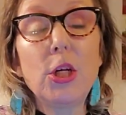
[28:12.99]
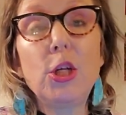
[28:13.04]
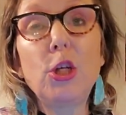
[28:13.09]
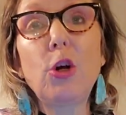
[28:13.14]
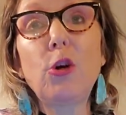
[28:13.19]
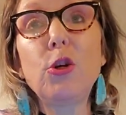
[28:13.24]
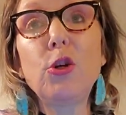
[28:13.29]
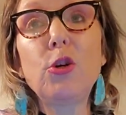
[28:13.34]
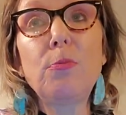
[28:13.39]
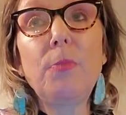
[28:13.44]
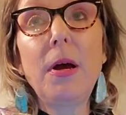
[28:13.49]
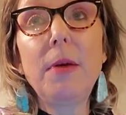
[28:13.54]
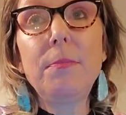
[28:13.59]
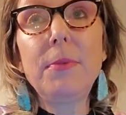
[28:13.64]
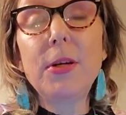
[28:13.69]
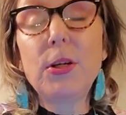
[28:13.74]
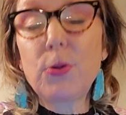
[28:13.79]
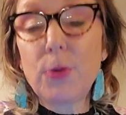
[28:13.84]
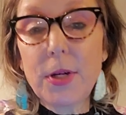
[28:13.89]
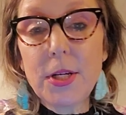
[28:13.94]
you know, you might
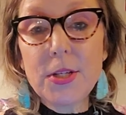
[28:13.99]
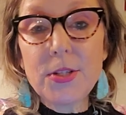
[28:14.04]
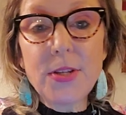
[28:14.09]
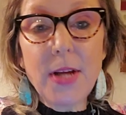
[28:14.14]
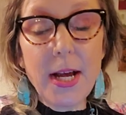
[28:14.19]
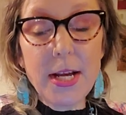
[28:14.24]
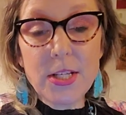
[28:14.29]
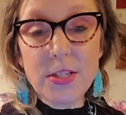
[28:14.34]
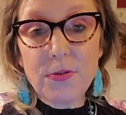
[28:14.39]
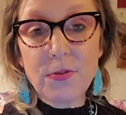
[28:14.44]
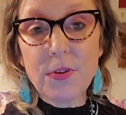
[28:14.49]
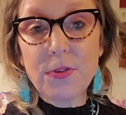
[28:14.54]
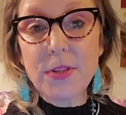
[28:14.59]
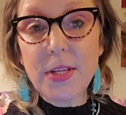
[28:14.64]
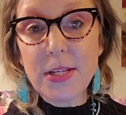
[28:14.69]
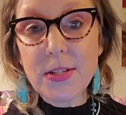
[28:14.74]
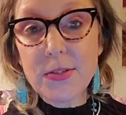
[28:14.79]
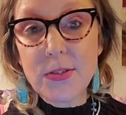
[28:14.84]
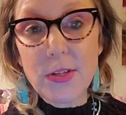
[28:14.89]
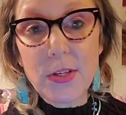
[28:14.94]
be criticized for
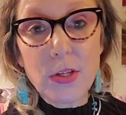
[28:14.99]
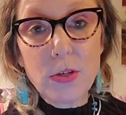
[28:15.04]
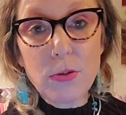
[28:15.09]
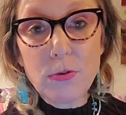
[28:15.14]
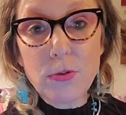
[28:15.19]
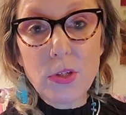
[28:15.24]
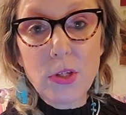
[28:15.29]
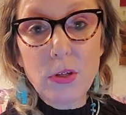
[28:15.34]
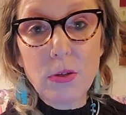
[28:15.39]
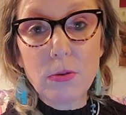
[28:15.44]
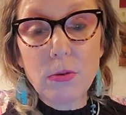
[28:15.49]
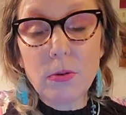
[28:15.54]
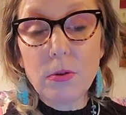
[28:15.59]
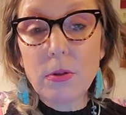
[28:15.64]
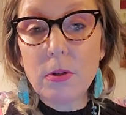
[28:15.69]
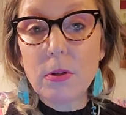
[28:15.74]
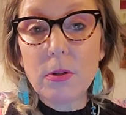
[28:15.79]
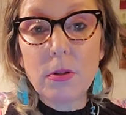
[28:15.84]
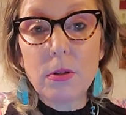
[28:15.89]
things that you do.